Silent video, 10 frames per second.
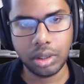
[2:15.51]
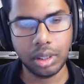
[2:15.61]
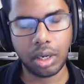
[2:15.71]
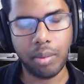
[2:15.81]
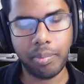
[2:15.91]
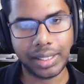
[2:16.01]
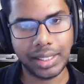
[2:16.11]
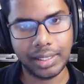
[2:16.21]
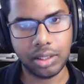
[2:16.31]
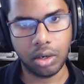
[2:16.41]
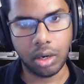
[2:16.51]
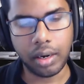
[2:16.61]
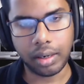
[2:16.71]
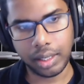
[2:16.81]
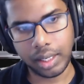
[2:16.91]
the complexities are
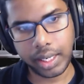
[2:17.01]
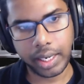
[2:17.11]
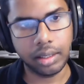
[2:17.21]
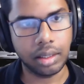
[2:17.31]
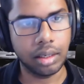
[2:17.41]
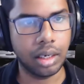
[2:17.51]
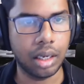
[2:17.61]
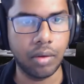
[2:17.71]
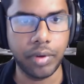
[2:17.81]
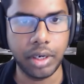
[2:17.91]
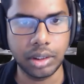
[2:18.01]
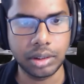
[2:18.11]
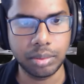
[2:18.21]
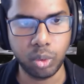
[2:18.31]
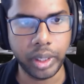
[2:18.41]
not really hidden when you're
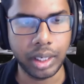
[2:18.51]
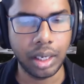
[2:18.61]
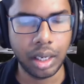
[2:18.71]
just moving